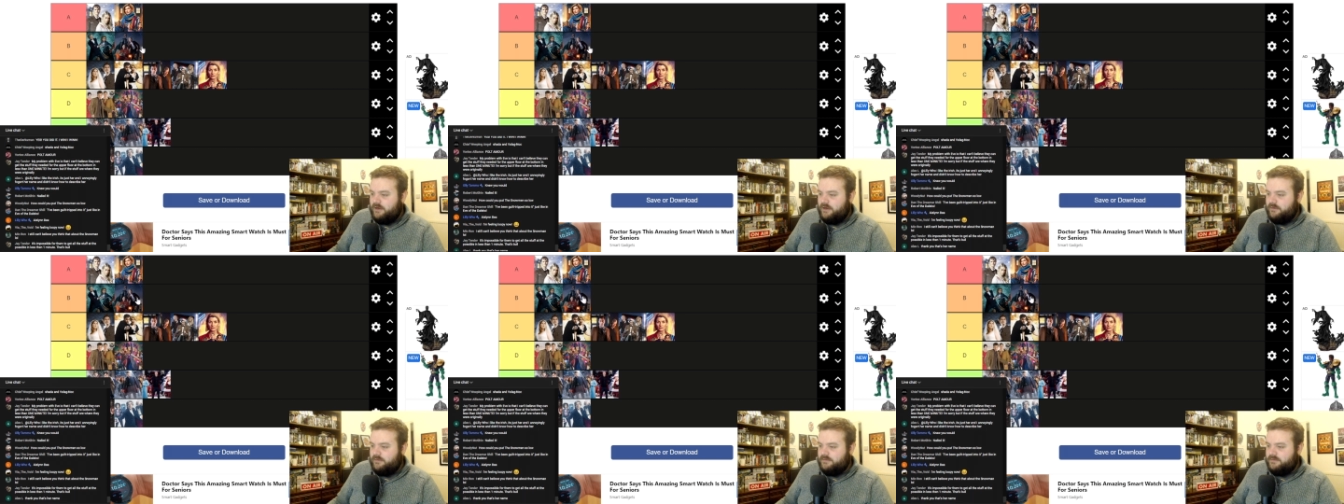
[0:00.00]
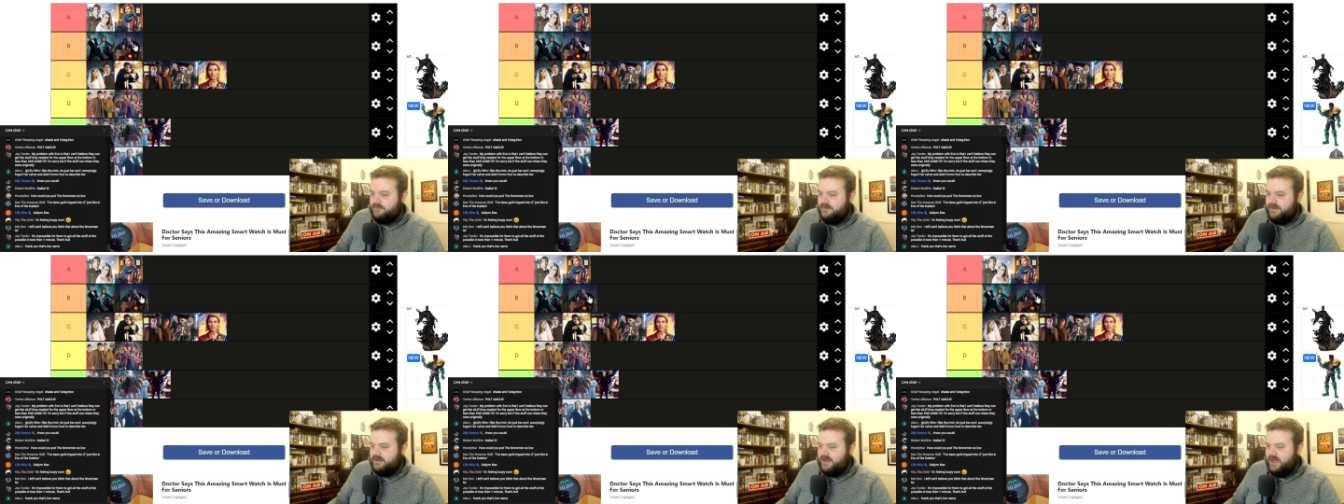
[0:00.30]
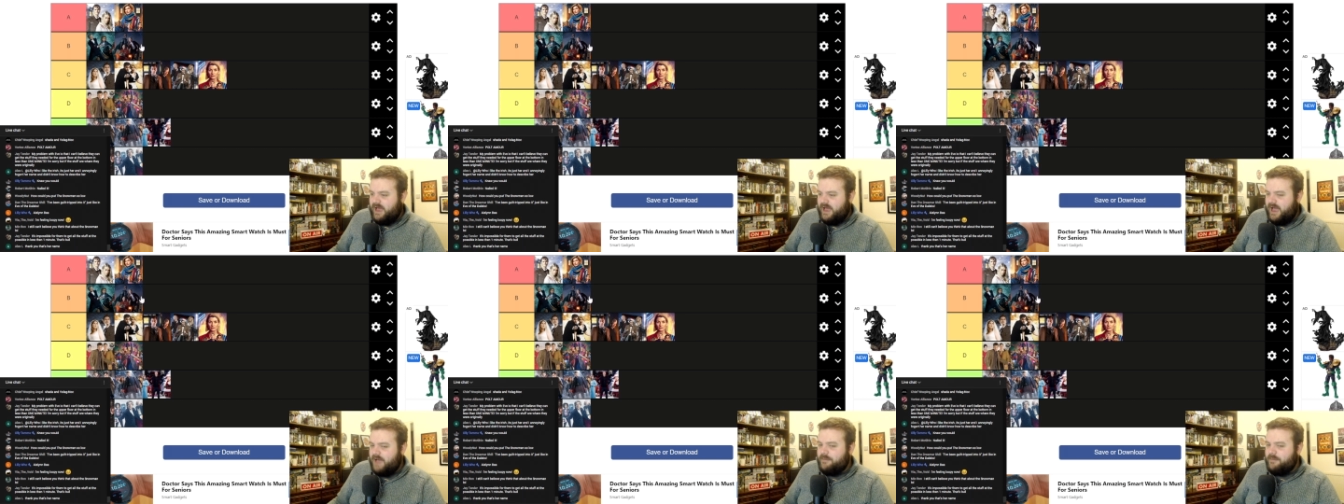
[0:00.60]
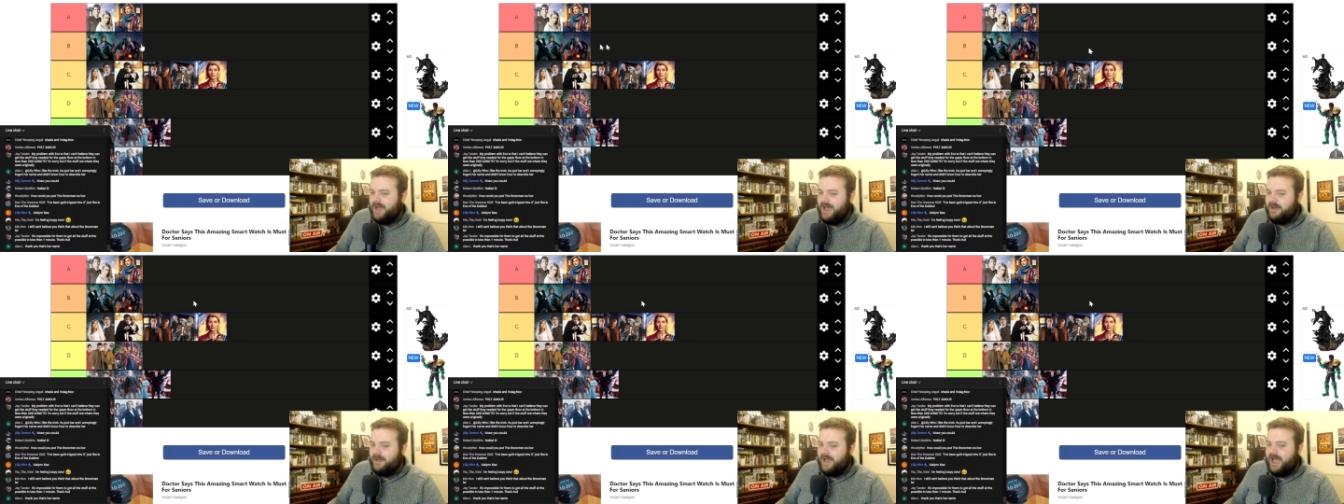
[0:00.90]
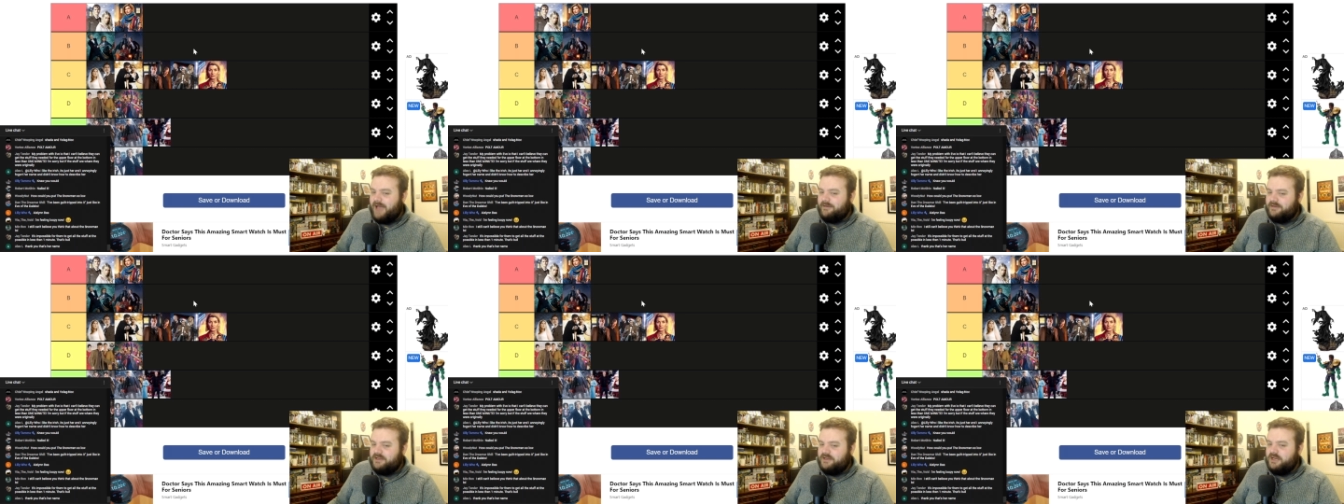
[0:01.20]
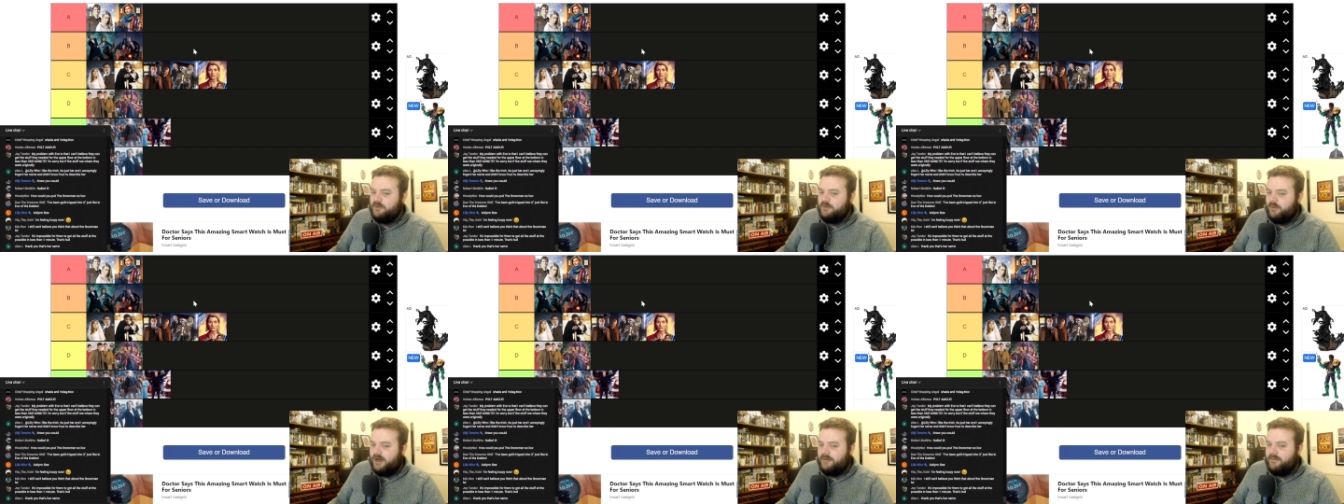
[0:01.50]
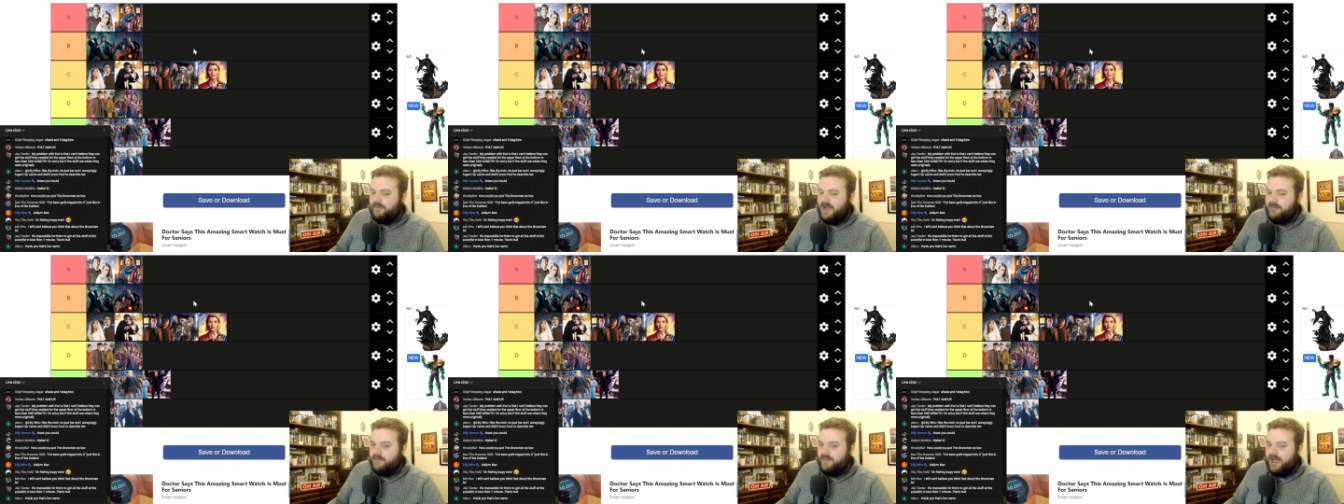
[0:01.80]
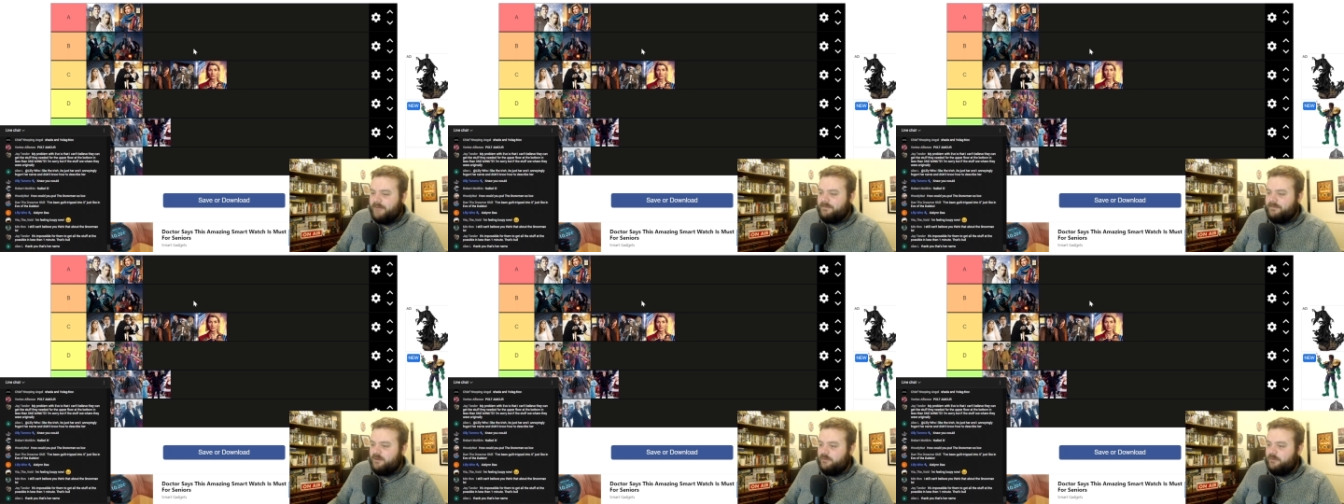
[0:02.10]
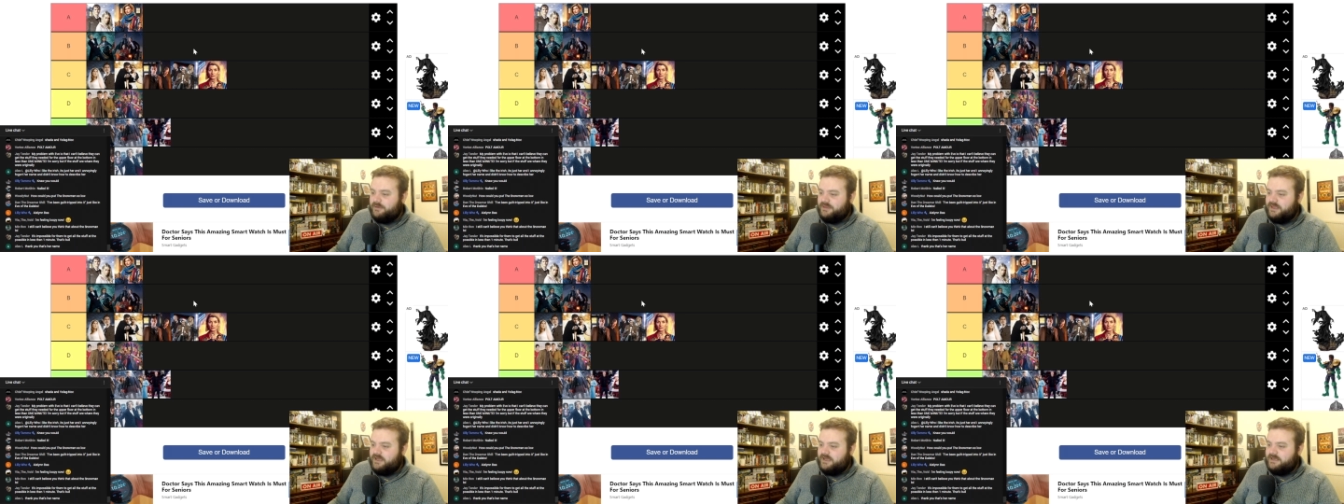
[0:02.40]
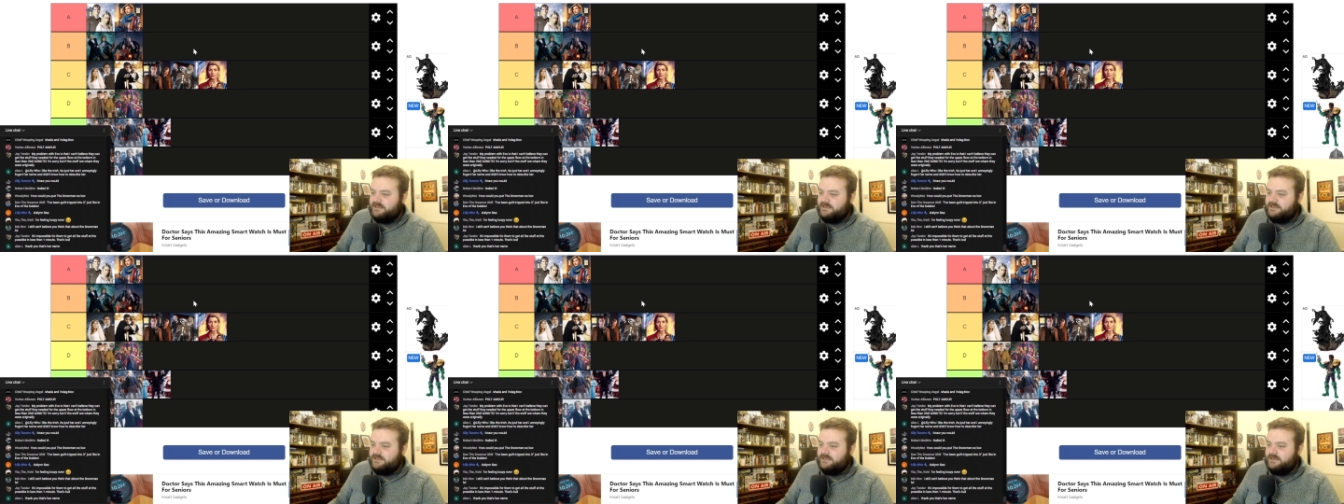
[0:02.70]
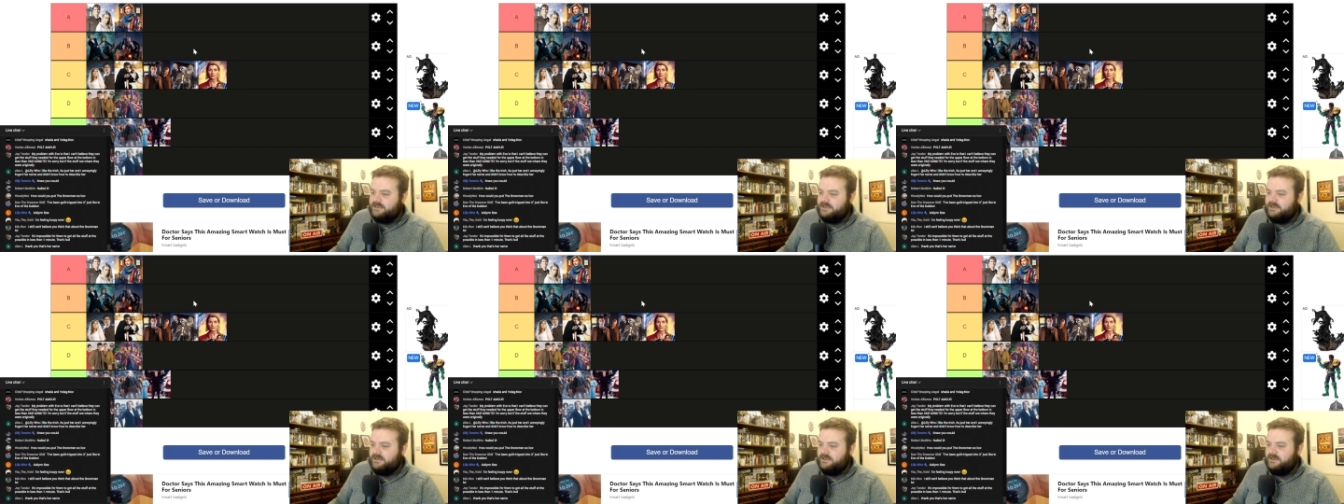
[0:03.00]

no. I'm ha- I, you know what? I'm happy with this.